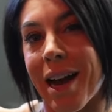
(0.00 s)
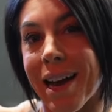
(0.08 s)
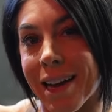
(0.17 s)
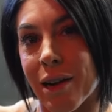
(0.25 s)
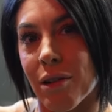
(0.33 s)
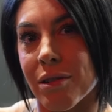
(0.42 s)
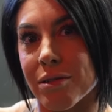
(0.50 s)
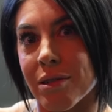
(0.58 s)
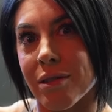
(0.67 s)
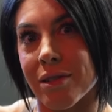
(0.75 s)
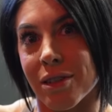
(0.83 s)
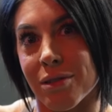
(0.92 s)
I
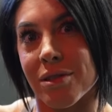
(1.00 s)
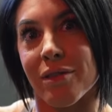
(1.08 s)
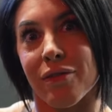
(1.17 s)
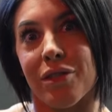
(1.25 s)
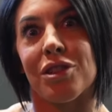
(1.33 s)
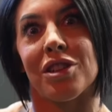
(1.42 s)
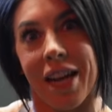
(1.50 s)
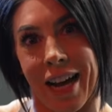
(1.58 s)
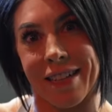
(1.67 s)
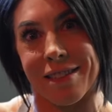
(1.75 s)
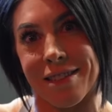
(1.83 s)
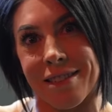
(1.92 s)
also use it for
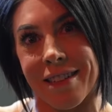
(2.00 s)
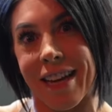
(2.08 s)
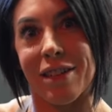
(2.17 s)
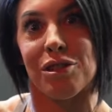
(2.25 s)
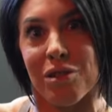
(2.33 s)
chest and